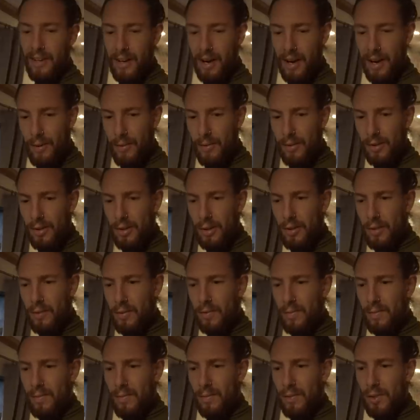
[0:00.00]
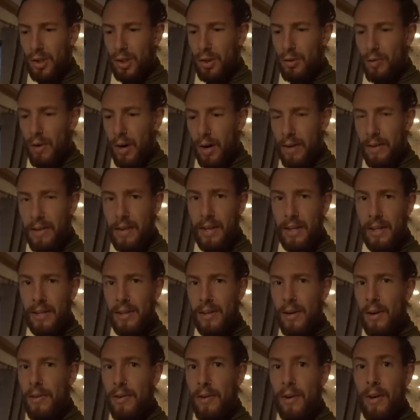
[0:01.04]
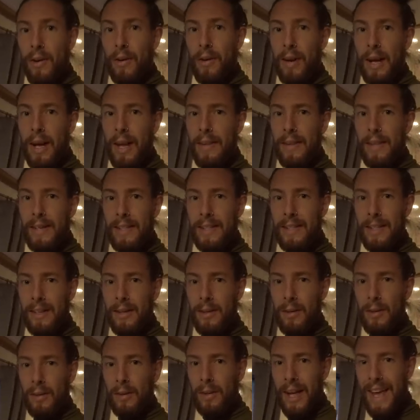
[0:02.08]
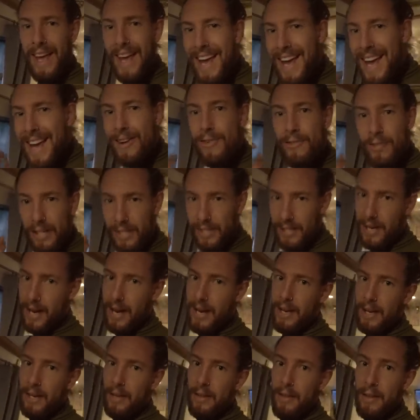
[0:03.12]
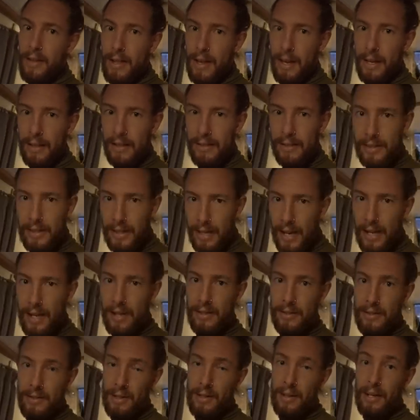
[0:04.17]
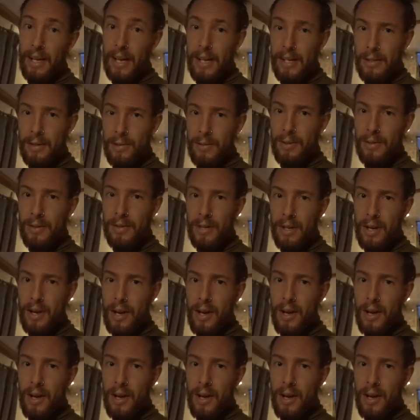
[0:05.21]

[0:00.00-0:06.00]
know, and just shrugging things off and not letting these little irritating things get us get to us.